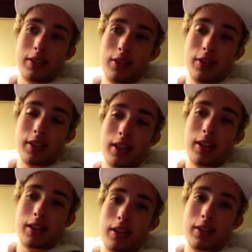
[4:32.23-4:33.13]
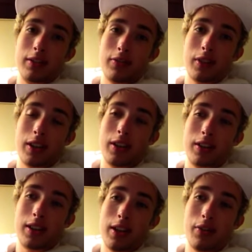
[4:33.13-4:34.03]
ult in, and then freaking
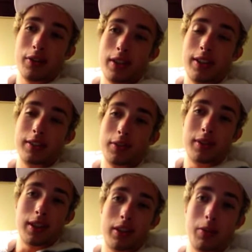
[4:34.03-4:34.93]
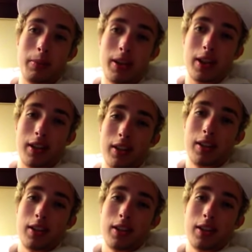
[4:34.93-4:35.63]
TF ulted in, so it was like a three man gank.